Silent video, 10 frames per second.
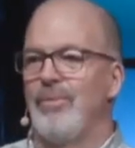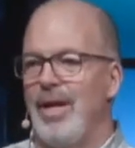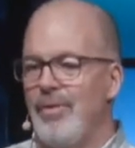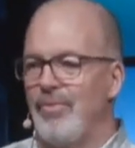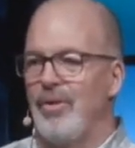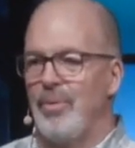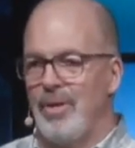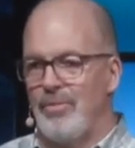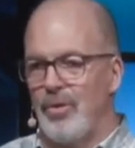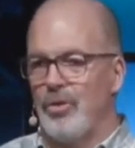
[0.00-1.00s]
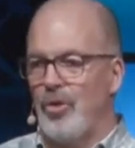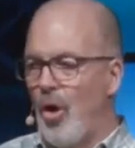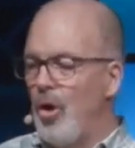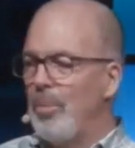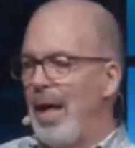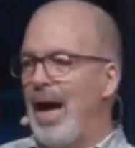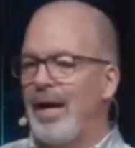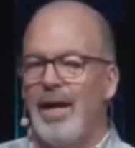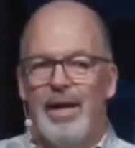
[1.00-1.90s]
Infantry, the first all-black